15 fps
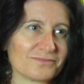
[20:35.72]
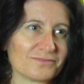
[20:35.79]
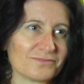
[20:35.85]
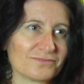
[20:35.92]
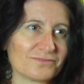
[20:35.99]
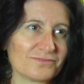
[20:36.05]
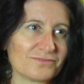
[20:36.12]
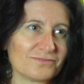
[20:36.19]

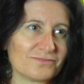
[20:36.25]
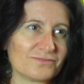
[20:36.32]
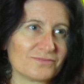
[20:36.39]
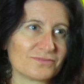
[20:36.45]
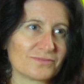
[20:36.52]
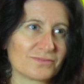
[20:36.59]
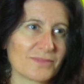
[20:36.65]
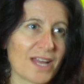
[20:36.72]
Uh, at
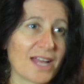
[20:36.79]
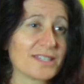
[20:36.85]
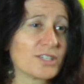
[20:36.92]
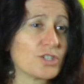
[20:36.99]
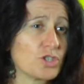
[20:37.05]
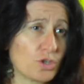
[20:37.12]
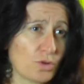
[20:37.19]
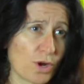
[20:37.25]
which at which as
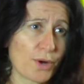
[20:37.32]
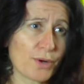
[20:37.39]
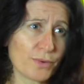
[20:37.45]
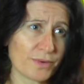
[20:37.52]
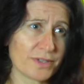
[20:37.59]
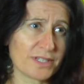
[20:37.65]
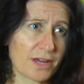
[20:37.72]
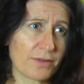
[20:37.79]
time, a duo
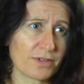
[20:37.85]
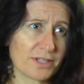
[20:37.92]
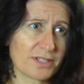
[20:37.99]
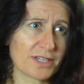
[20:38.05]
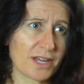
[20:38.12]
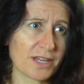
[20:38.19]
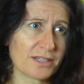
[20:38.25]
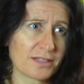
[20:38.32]
is that what you're
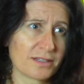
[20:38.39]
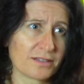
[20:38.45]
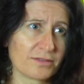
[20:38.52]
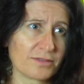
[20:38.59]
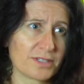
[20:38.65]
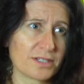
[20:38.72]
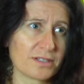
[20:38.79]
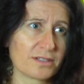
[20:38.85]
saying? No,